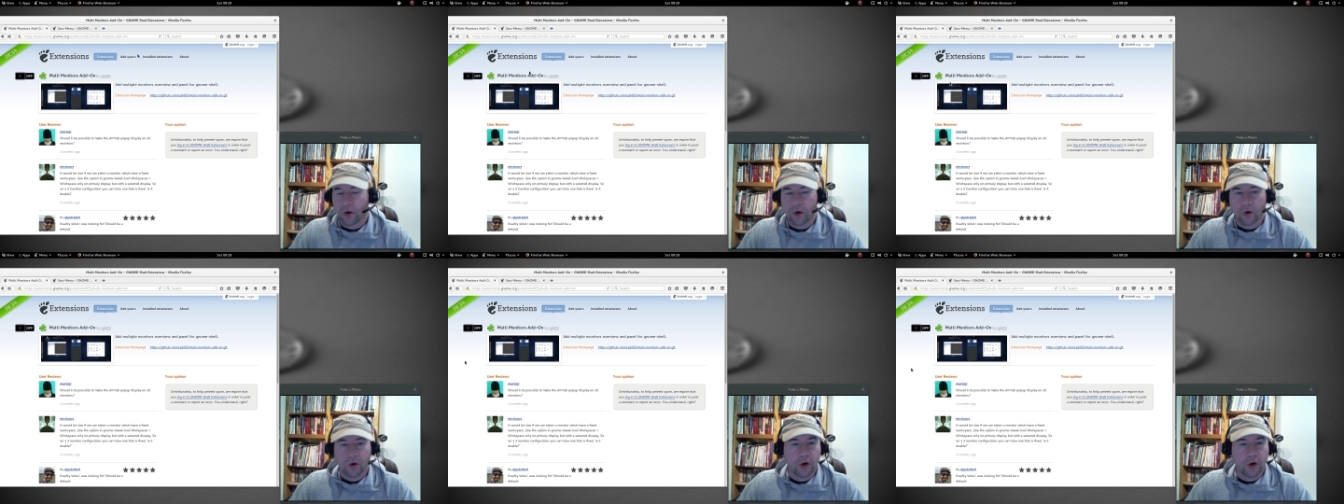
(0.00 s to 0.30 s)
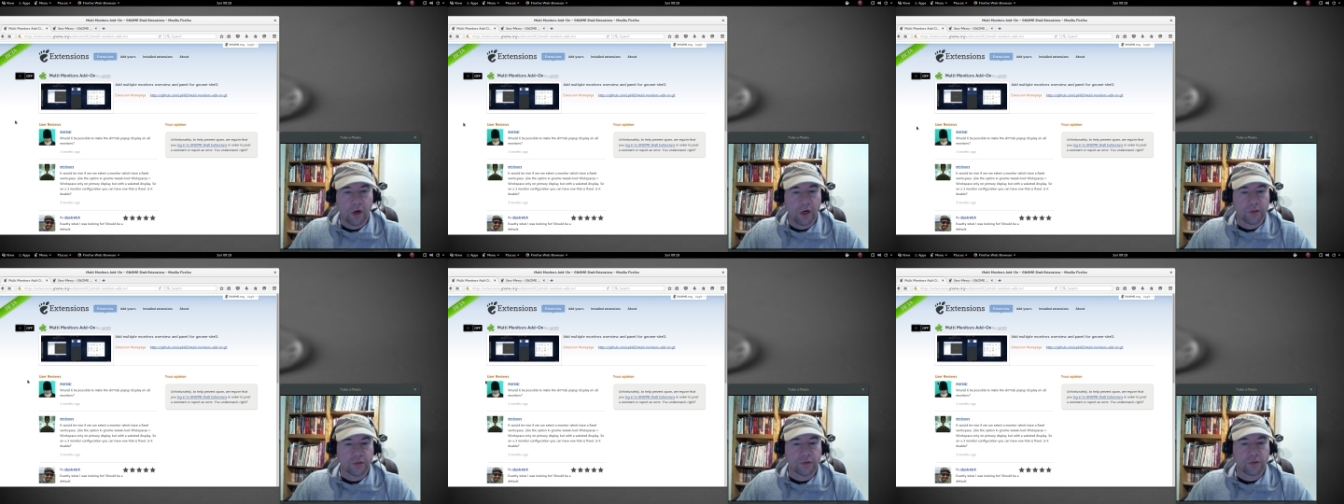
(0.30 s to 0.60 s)

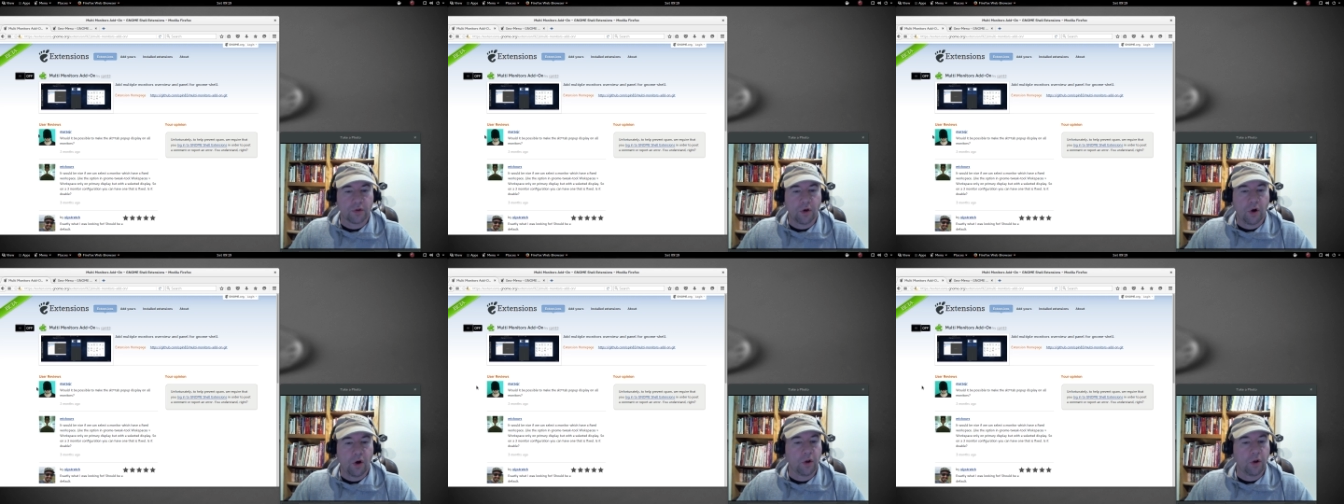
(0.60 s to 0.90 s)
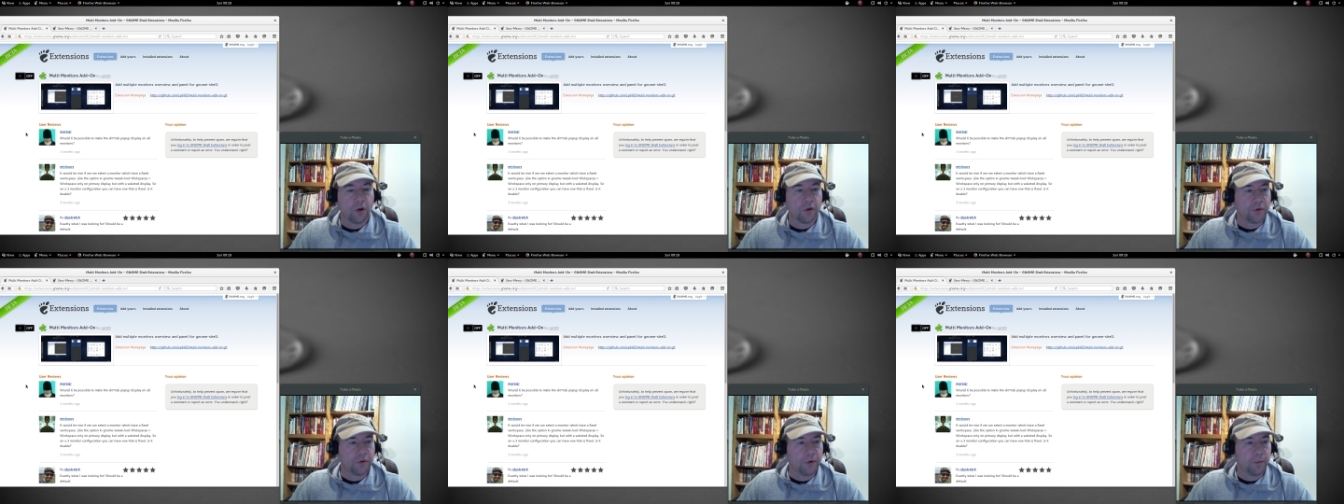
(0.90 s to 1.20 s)
across
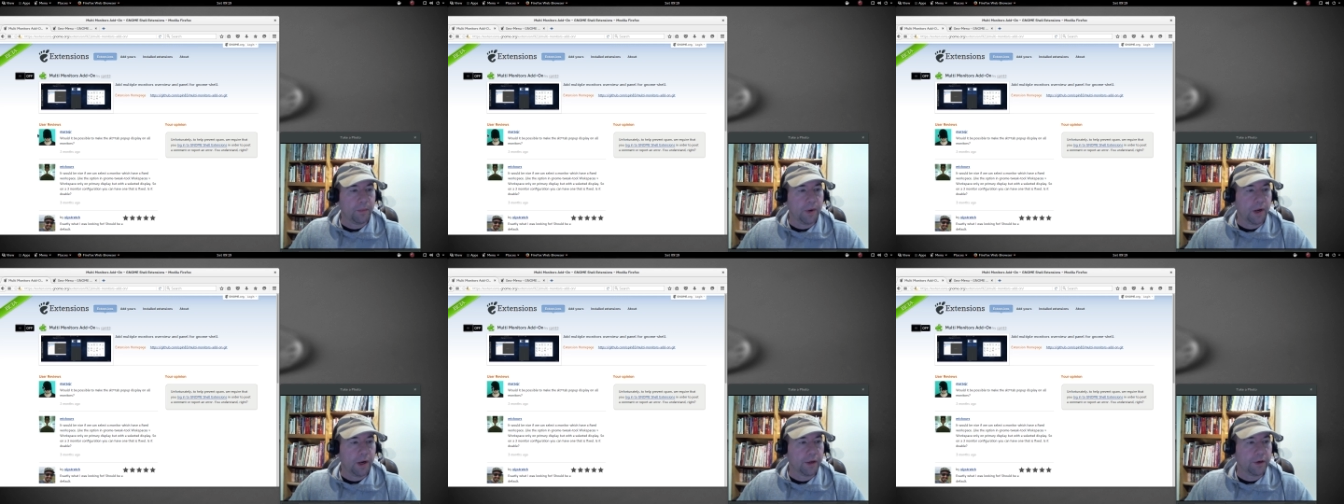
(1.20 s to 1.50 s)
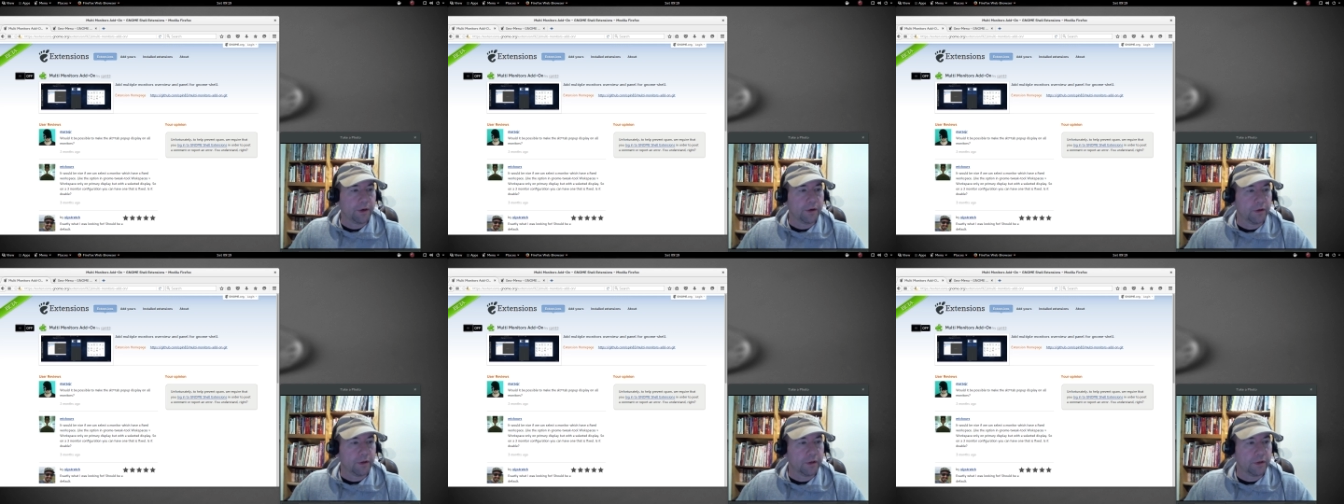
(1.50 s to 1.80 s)
all of your
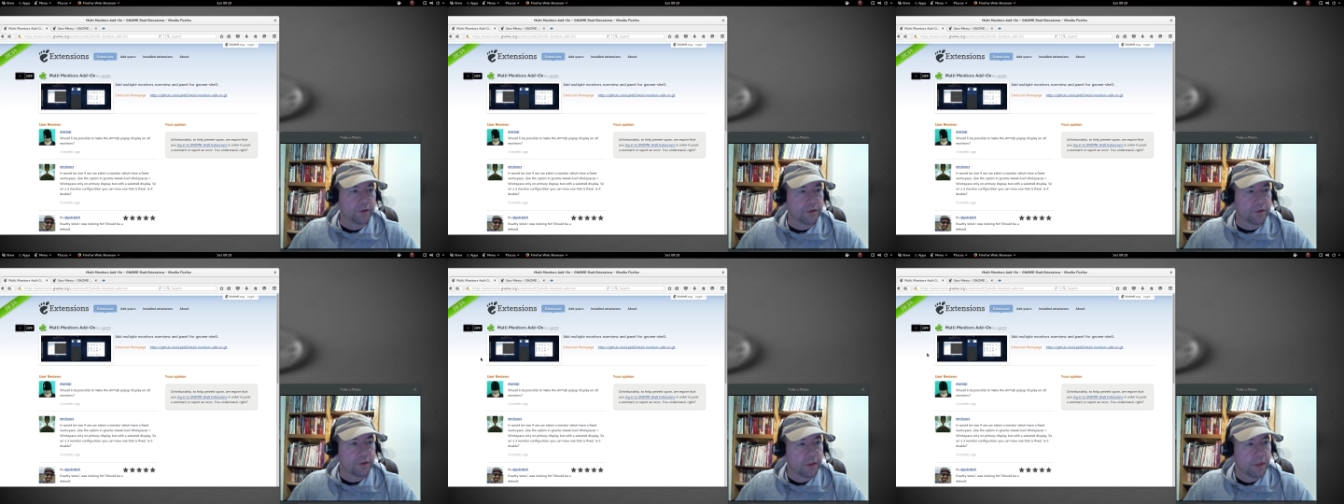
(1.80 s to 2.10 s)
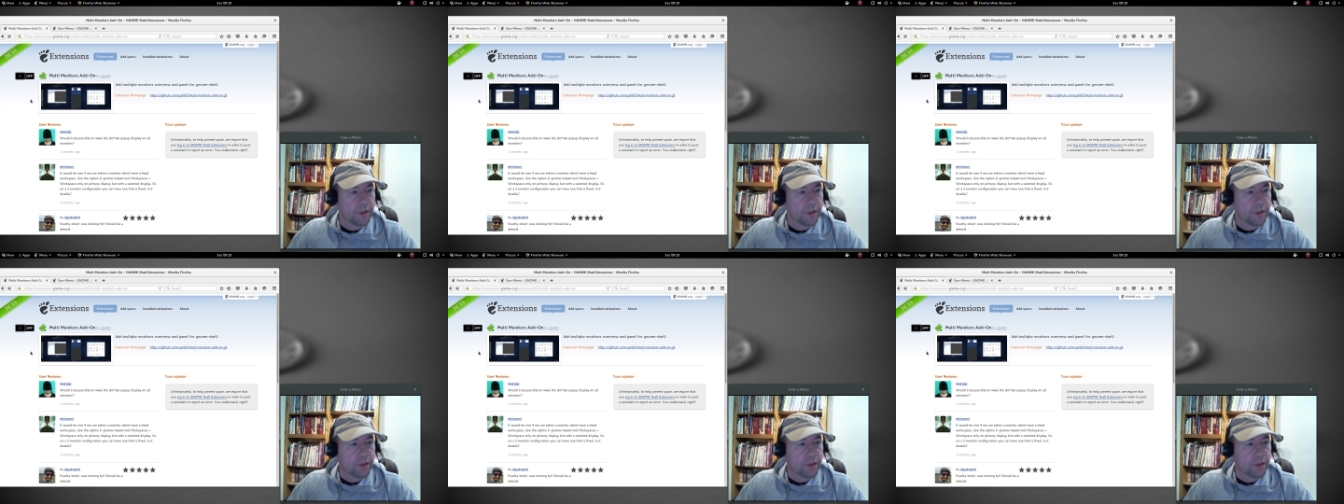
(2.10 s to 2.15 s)
monitors,